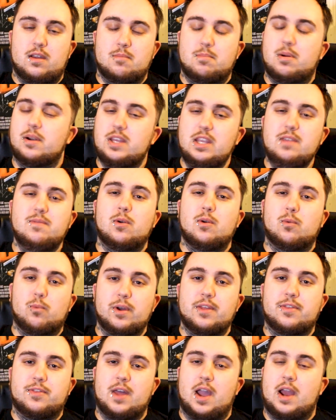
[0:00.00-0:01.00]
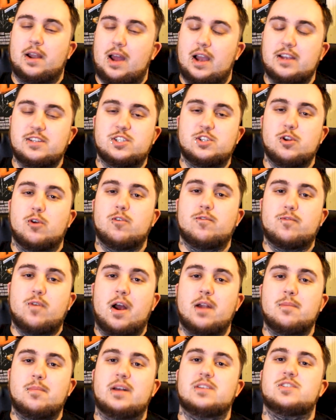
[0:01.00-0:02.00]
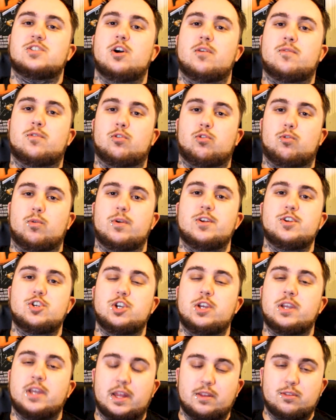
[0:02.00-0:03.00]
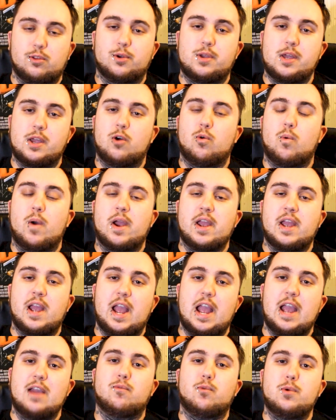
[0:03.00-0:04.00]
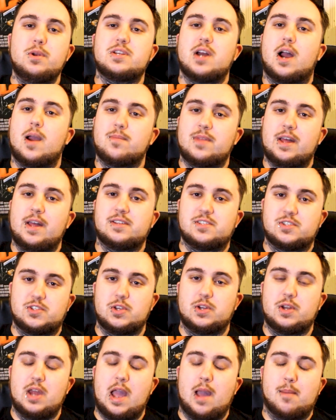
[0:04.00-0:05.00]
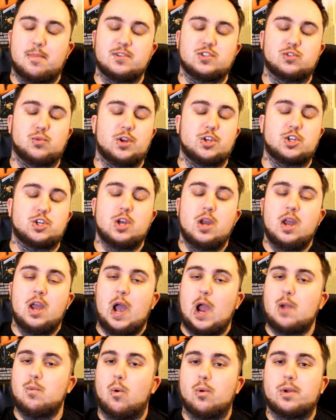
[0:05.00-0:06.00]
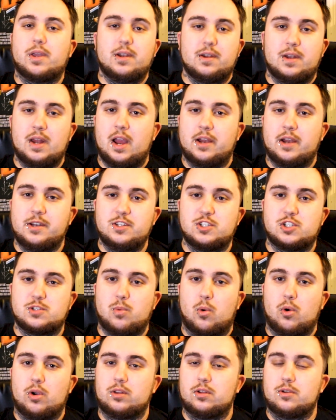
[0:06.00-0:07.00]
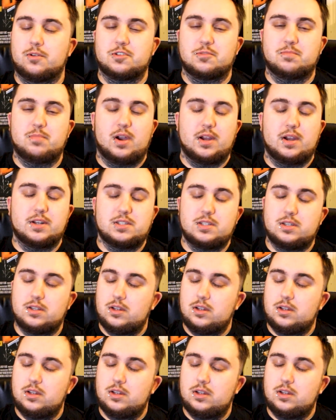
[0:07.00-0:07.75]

But even with that, I still find myself cringing and looking away every time that scene happens, which I won't get into any spoilers, but